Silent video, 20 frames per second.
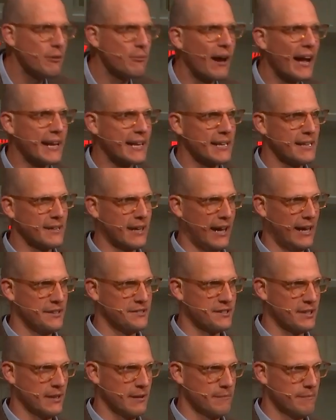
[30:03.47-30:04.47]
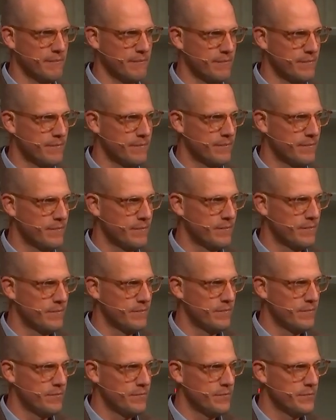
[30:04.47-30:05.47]
recognized him.
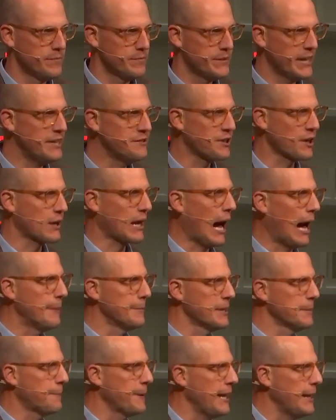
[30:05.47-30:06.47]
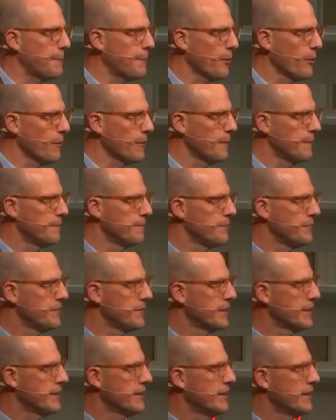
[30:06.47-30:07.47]
These are common people.
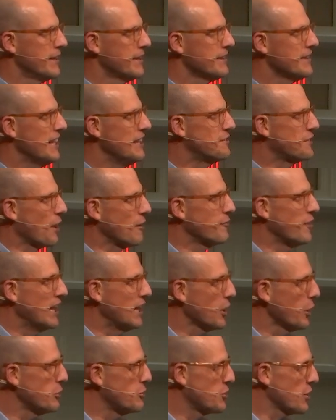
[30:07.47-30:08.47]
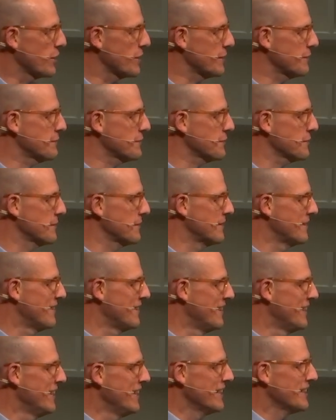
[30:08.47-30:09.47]
These are villagers.
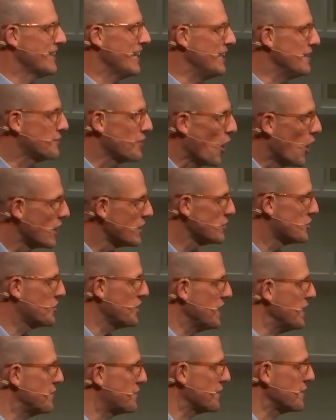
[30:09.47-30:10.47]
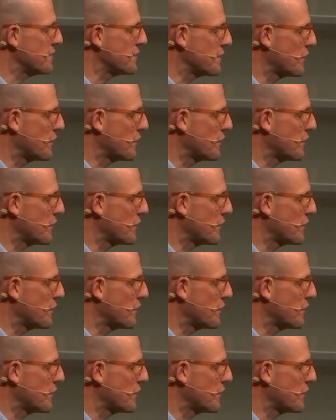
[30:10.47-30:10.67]
These aren't Jesus'